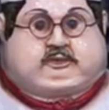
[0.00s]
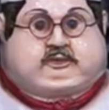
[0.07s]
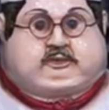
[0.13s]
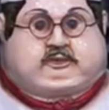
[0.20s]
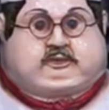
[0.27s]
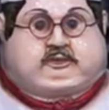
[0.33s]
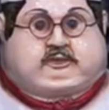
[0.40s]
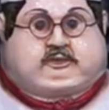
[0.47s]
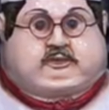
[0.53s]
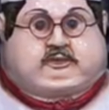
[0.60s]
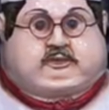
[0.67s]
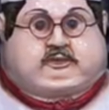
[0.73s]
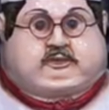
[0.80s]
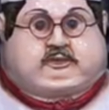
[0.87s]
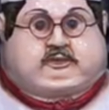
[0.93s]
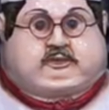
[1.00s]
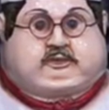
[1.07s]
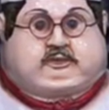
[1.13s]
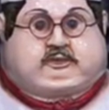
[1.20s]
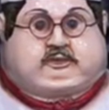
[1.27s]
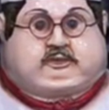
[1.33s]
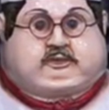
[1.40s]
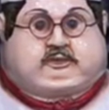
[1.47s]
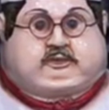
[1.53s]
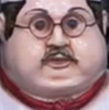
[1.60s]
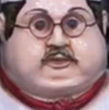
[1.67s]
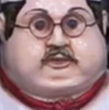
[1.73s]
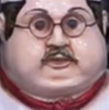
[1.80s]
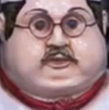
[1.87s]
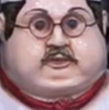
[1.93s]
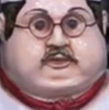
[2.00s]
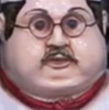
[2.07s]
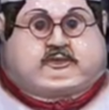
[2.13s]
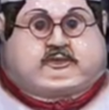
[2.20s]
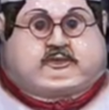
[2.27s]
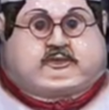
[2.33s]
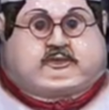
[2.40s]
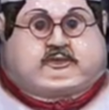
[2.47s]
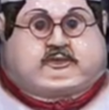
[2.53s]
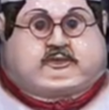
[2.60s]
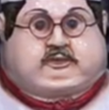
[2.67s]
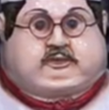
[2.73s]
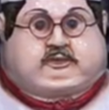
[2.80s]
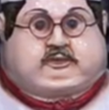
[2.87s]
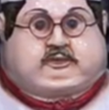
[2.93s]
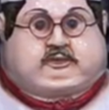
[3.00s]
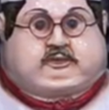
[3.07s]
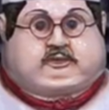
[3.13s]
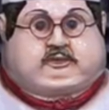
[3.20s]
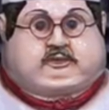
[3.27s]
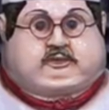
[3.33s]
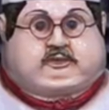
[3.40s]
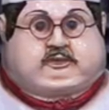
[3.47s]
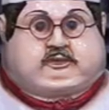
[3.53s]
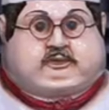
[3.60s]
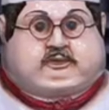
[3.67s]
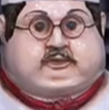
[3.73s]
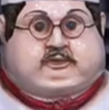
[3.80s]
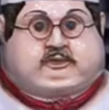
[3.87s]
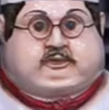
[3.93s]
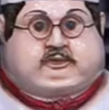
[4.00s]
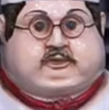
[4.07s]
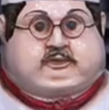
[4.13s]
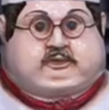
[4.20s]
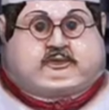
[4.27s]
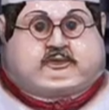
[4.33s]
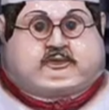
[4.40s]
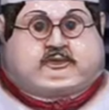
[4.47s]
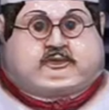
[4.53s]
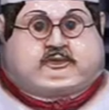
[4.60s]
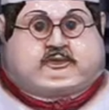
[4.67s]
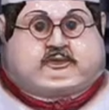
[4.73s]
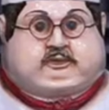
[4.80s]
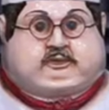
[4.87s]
No words are spoken by the person on screen.